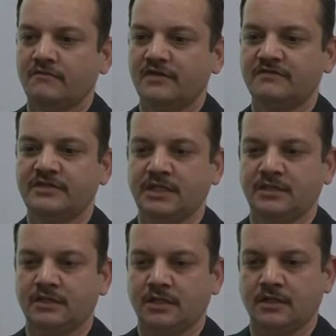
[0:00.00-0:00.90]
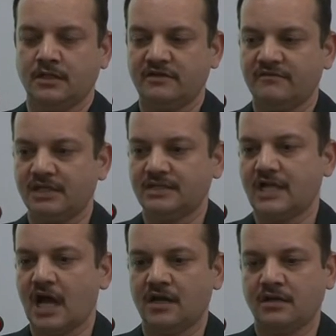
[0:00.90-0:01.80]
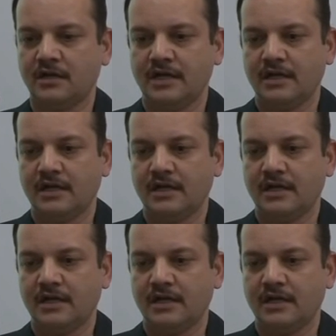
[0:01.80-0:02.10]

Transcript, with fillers: we have seen the rivers are